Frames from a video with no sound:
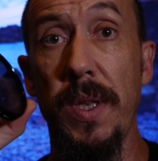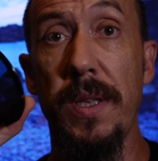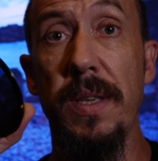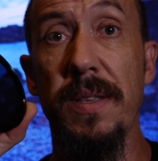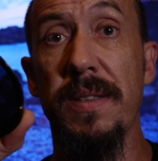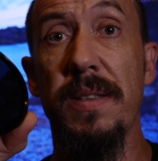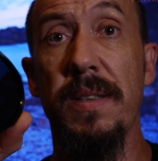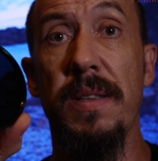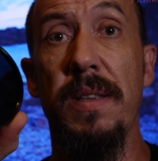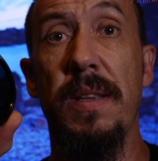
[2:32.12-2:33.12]
with this
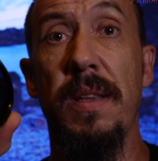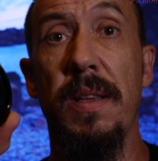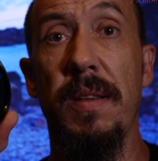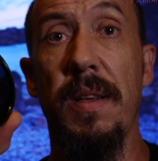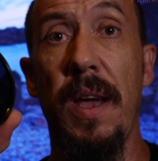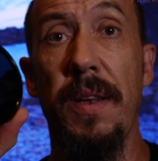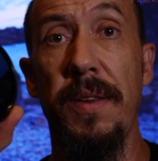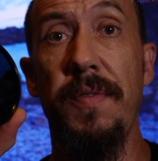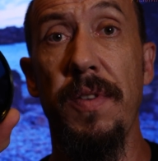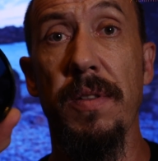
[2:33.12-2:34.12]

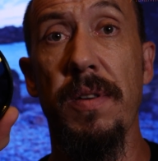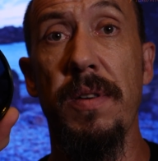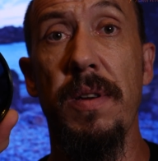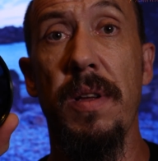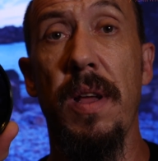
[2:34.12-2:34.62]
ND filter